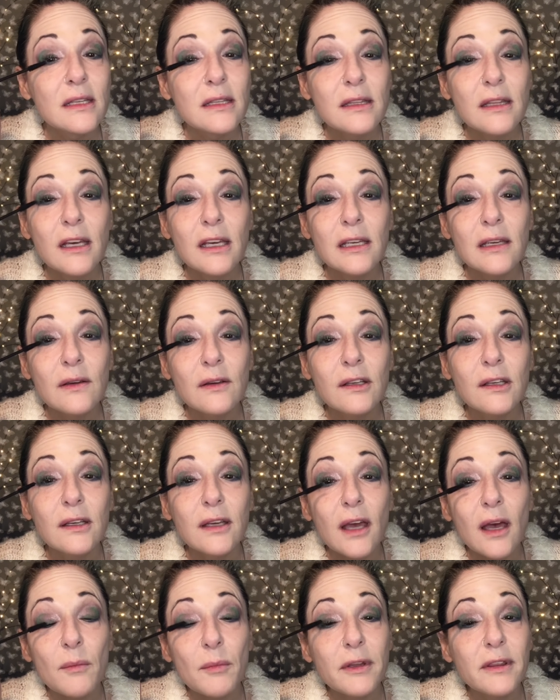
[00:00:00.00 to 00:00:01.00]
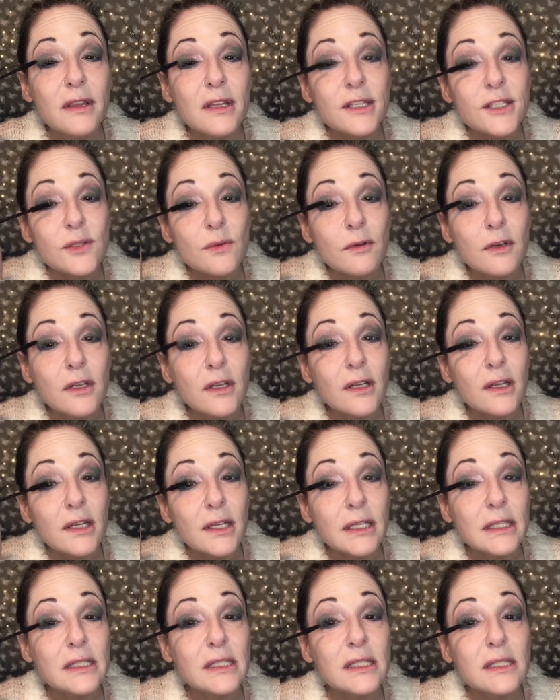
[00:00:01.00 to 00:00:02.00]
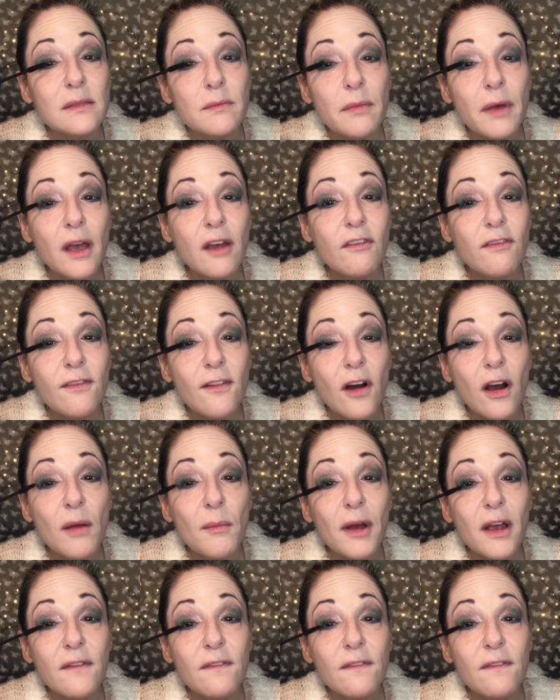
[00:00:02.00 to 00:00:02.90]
that you can get, but this one is by far my